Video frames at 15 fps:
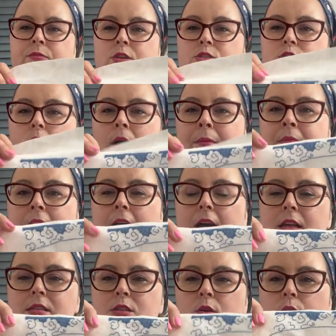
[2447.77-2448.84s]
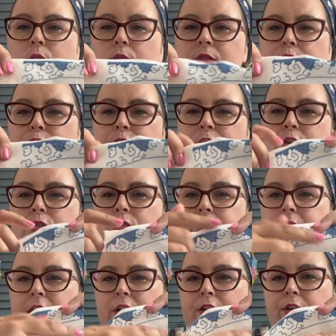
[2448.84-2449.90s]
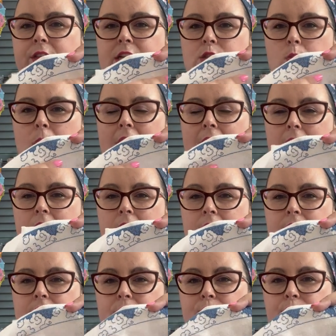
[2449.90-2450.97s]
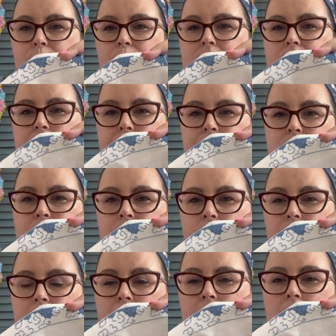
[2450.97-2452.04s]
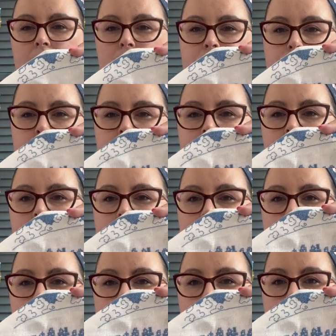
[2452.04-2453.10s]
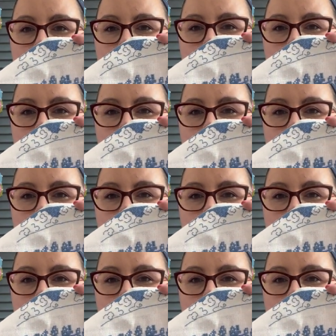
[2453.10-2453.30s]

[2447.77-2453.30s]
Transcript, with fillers: So I'm, so the field here, that's why none of the field stuff's filled in. I'll do that at the end.